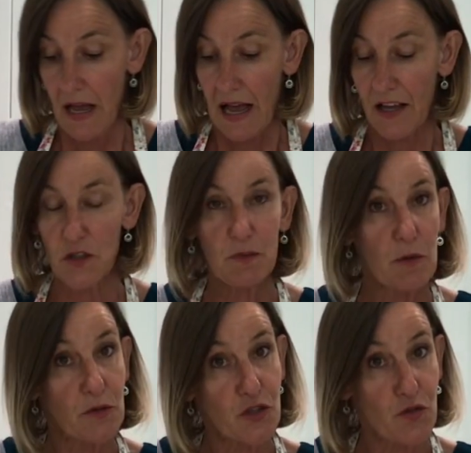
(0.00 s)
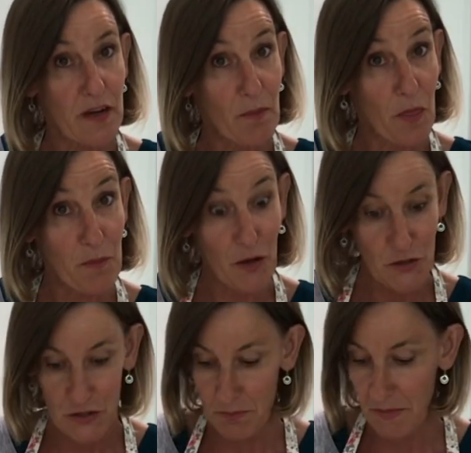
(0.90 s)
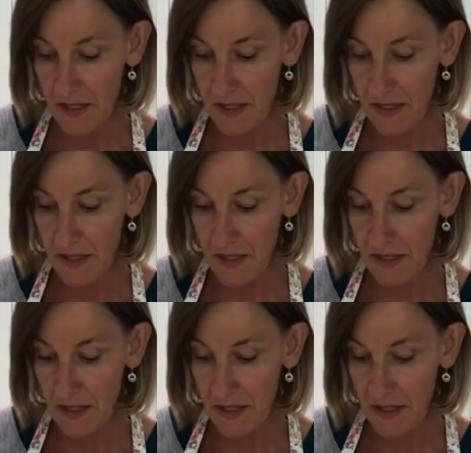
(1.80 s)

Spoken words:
I always put buttercream on the bottom.